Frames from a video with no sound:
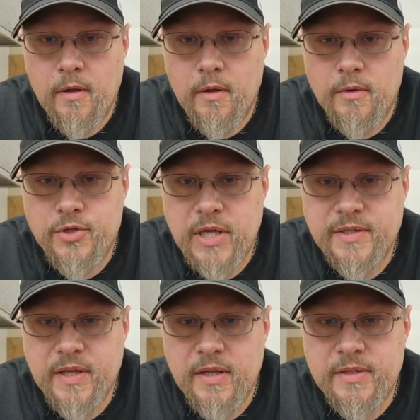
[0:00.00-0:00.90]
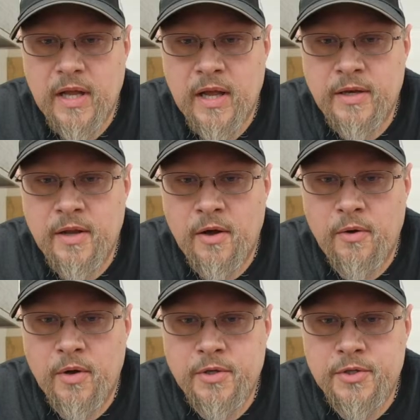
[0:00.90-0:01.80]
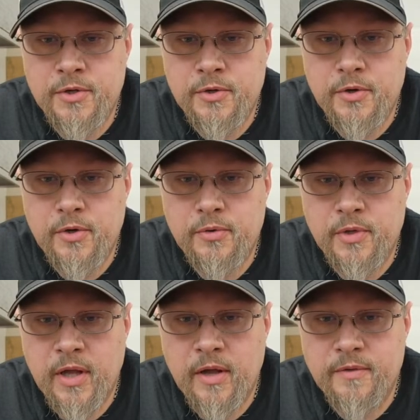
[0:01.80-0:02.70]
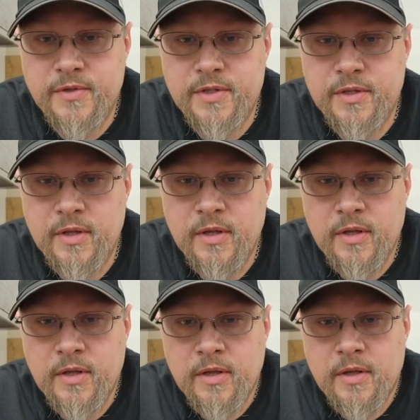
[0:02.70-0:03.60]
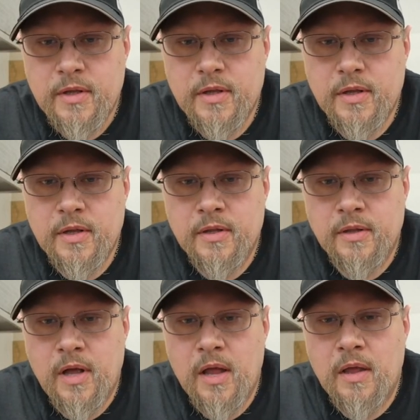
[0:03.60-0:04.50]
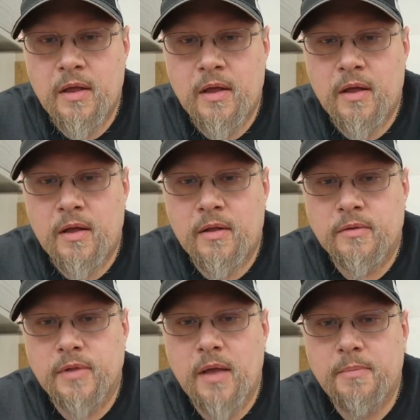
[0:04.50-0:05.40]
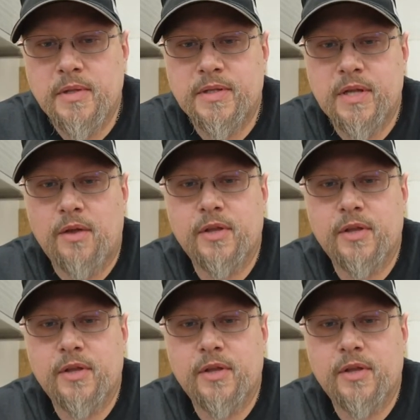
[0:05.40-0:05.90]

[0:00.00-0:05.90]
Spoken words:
Jay says, I know a dude who lives in Lyman, South